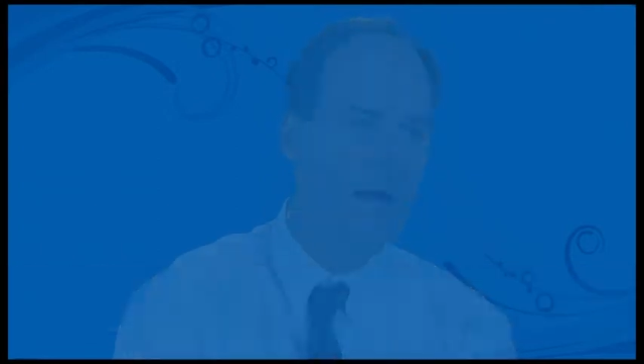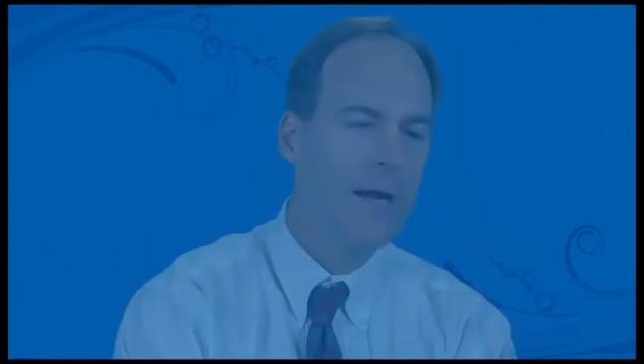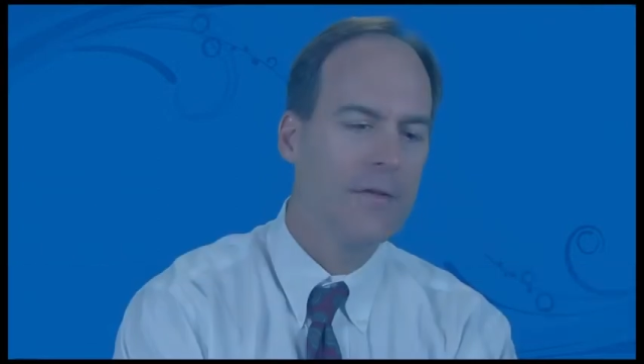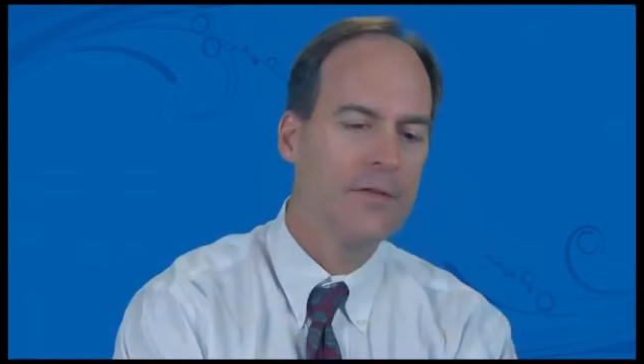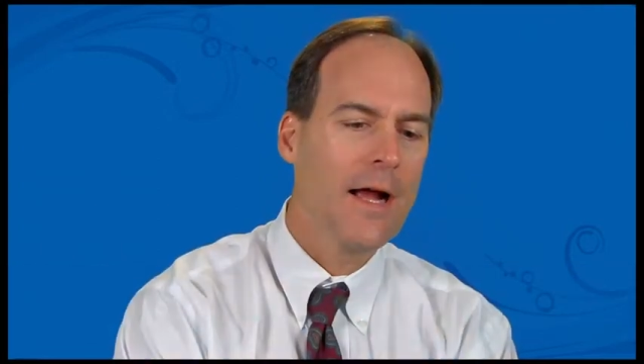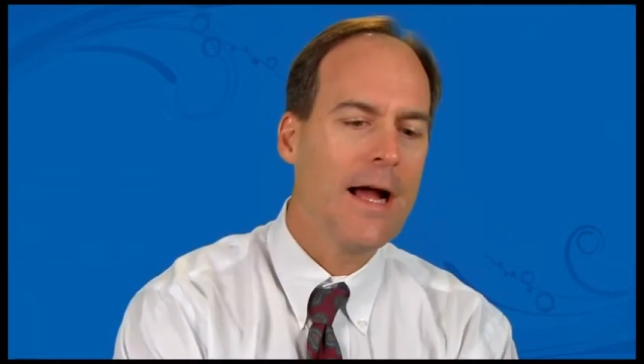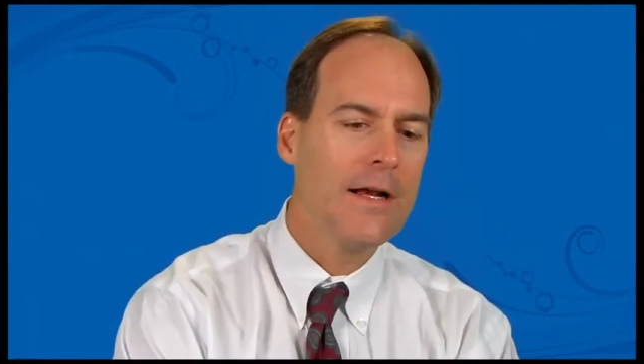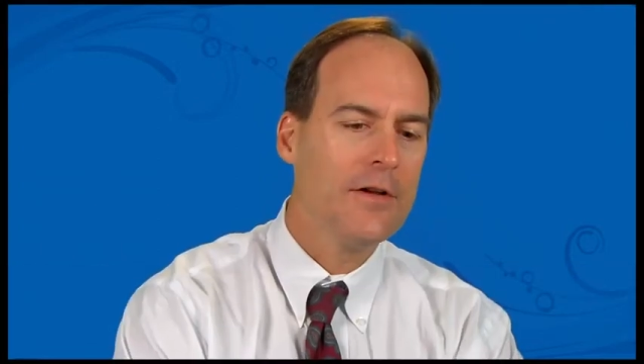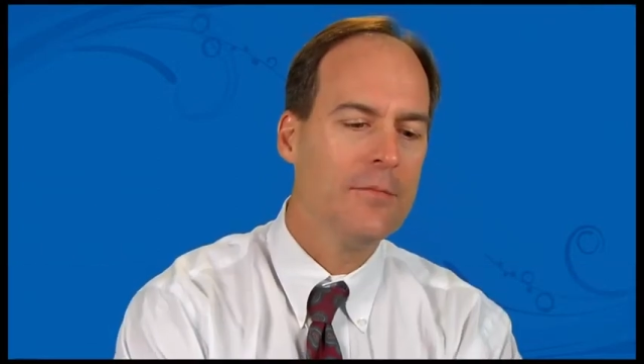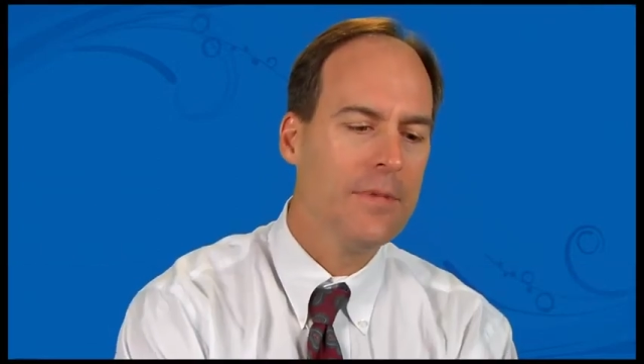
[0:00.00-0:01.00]
I
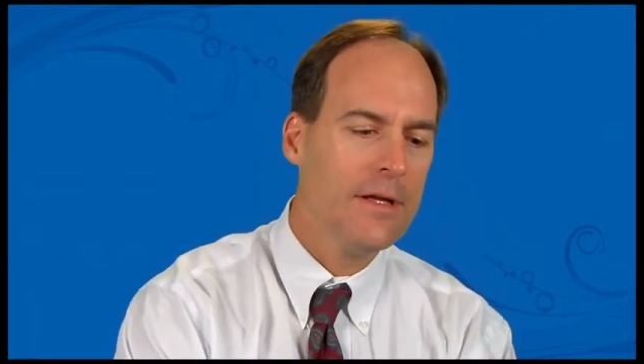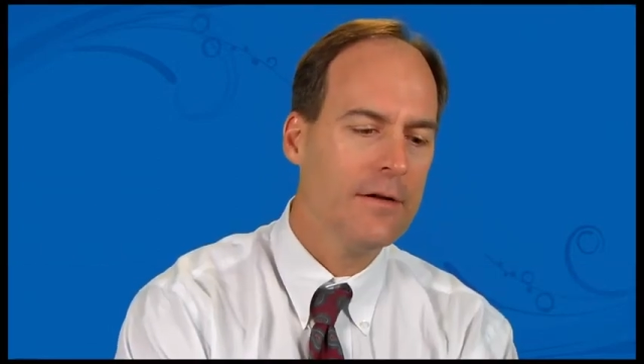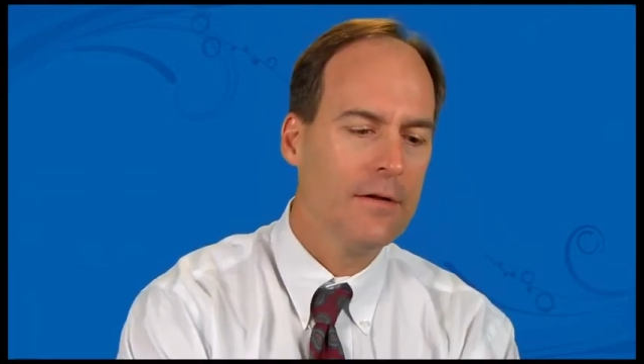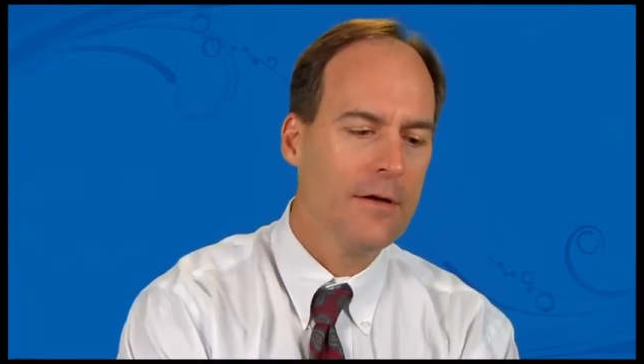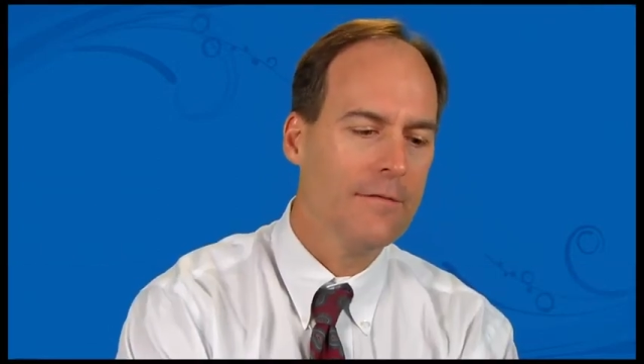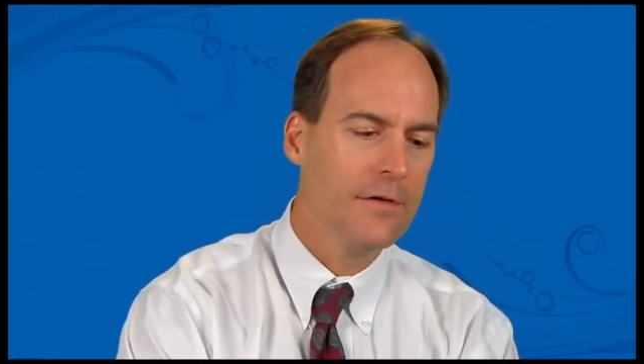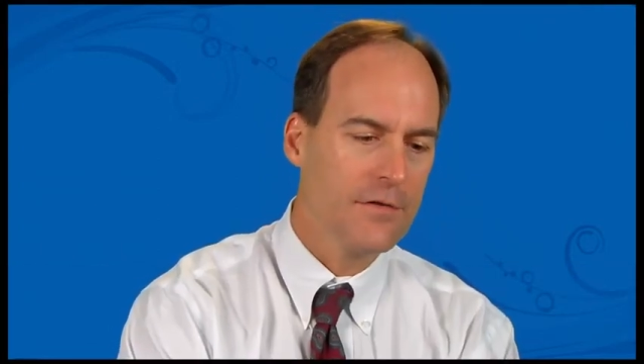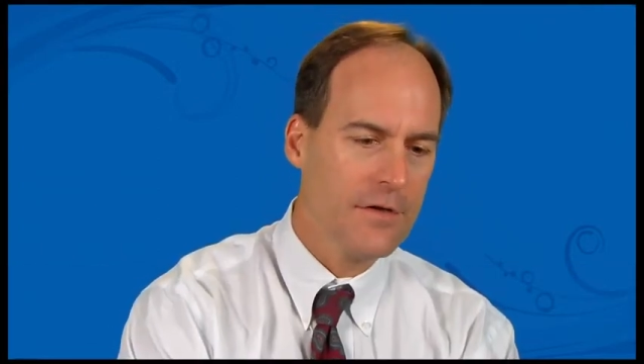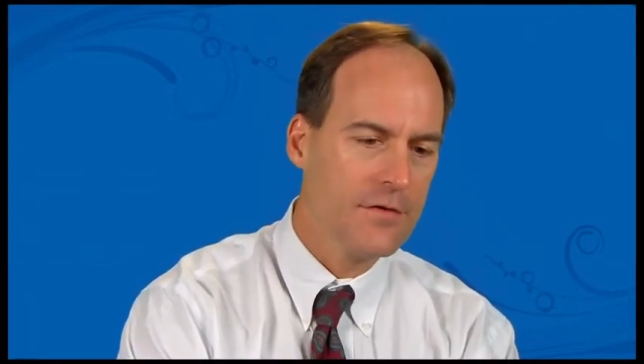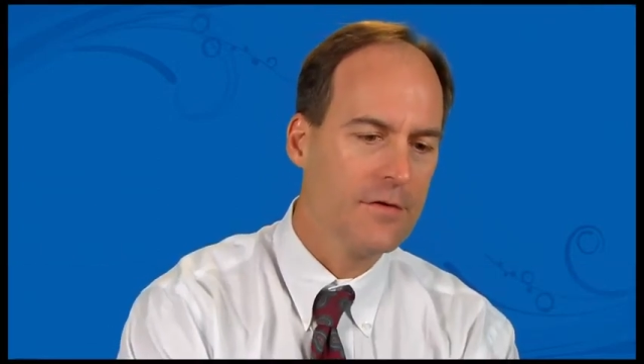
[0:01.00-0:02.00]
decided to be a
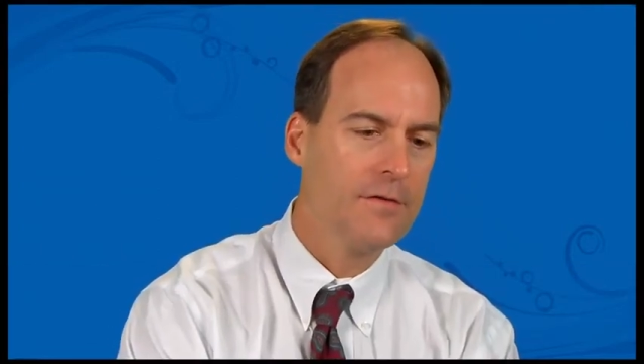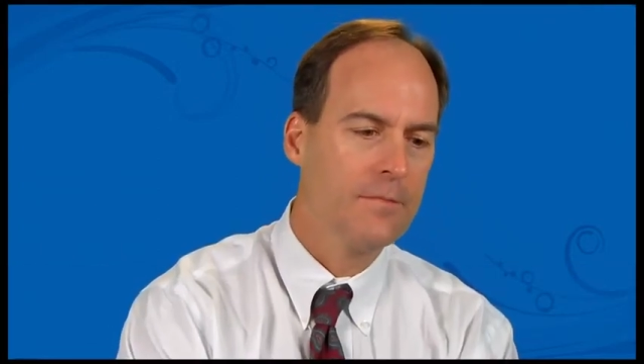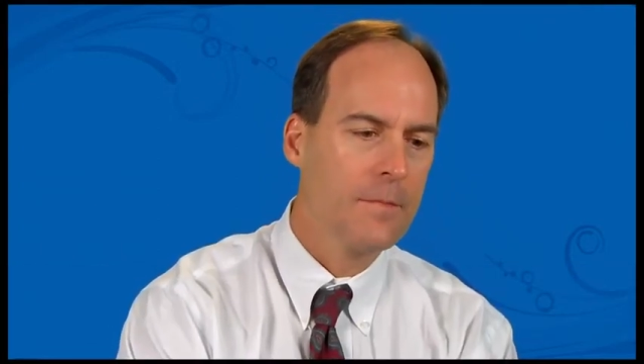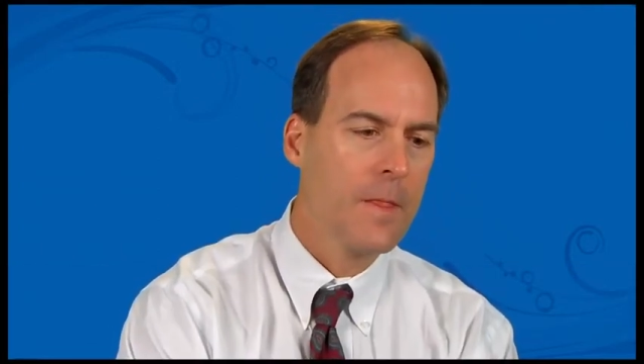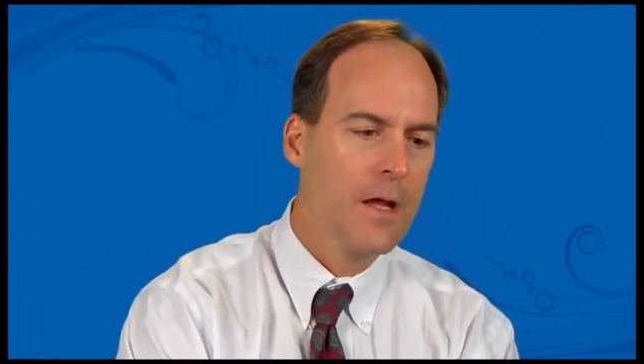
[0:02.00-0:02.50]
physician